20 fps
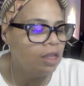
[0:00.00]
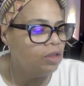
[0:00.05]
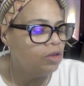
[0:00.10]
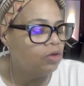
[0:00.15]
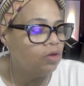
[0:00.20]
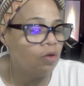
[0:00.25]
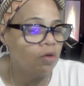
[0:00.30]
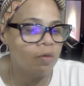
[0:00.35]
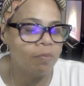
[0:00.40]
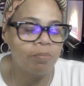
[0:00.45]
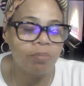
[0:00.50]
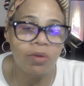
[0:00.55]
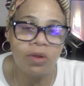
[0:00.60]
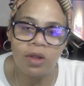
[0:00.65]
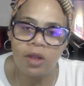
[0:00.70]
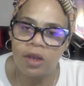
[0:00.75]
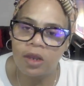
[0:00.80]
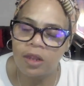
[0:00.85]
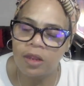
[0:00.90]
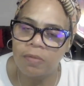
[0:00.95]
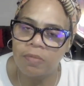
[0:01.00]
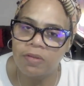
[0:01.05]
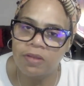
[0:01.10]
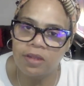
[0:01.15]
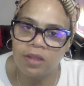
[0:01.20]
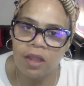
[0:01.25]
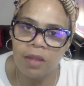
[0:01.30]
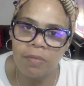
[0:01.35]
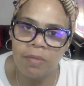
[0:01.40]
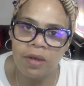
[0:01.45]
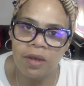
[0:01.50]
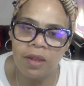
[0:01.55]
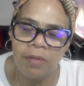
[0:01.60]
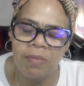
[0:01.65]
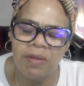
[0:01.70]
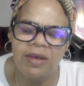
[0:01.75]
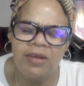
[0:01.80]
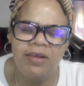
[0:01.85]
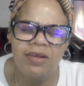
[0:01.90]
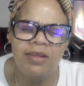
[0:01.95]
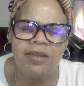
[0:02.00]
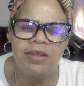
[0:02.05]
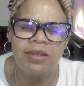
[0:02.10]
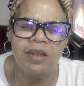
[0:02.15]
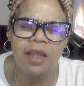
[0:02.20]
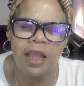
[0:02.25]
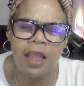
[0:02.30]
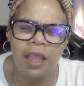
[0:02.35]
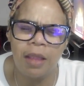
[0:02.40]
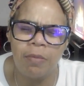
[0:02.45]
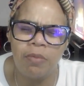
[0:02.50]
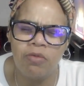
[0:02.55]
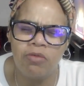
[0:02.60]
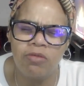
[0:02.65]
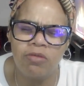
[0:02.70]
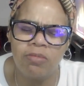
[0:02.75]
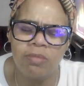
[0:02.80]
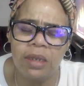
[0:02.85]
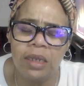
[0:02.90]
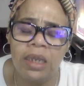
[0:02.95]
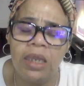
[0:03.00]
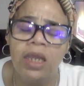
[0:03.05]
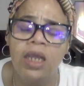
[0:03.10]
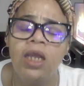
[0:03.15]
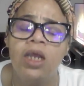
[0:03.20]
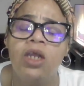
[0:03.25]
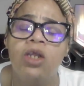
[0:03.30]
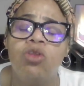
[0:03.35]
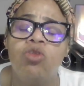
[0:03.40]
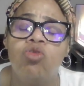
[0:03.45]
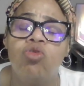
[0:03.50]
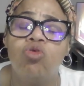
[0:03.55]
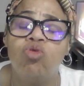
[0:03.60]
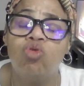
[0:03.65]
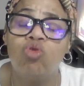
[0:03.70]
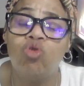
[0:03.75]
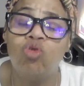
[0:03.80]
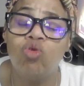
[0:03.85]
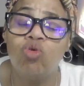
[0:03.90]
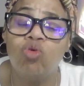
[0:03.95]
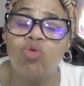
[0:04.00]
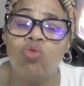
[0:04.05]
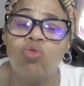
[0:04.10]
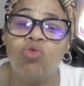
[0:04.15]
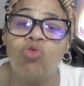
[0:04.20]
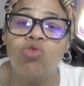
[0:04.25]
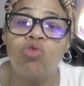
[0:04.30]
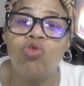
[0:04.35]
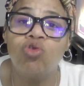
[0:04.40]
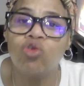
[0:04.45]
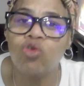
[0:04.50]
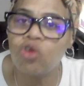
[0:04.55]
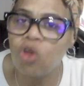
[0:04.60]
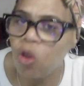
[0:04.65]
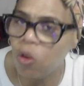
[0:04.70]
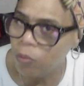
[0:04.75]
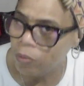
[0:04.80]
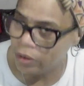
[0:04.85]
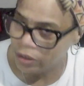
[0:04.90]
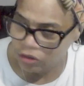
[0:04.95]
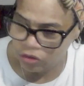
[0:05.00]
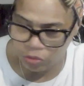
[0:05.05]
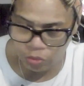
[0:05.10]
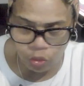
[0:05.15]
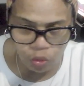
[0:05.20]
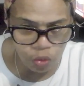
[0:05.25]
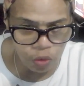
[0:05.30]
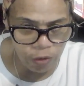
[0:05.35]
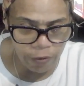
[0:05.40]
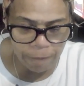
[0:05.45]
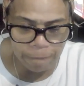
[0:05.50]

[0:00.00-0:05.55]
The book club is coming up. It just enables me to do so much more.